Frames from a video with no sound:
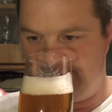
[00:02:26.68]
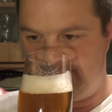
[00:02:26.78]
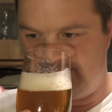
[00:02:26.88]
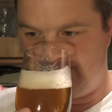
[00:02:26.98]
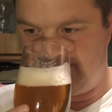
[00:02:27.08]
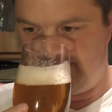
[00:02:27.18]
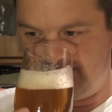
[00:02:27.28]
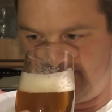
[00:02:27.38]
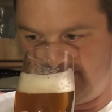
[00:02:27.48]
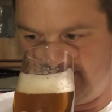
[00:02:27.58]

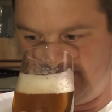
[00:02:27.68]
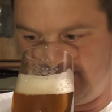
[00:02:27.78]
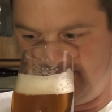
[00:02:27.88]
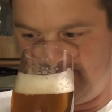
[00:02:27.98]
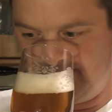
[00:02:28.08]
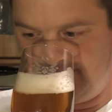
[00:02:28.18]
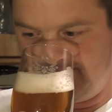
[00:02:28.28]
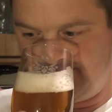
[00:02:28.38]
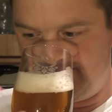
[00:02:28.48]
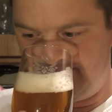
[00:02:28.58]

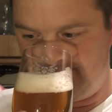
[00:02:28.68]
(silence)